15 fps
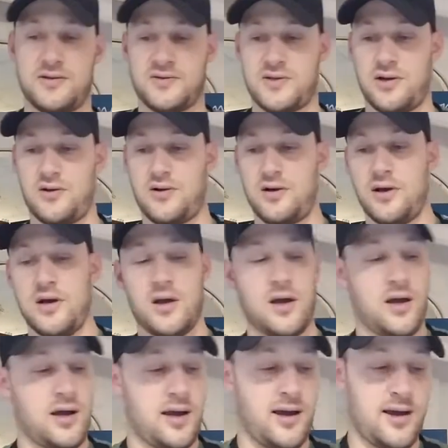So
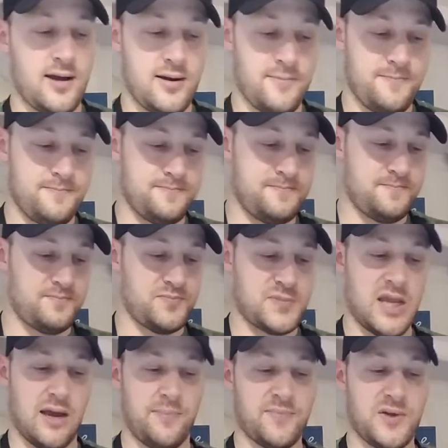um,
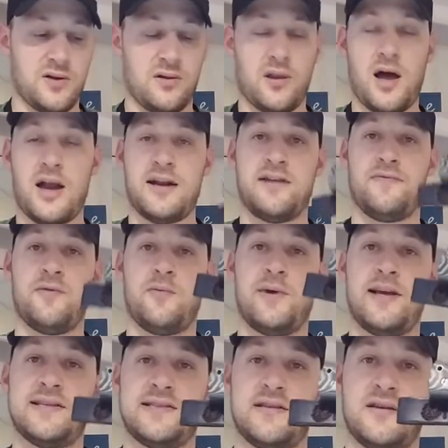yeah, there are a lot of different
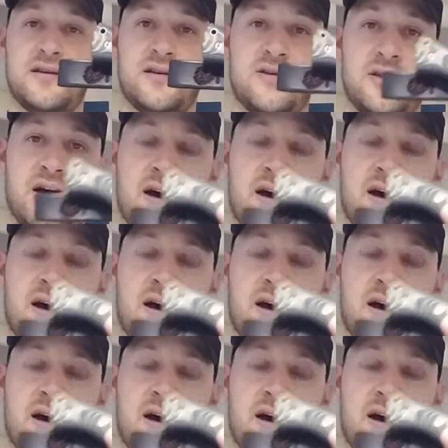ways that you can do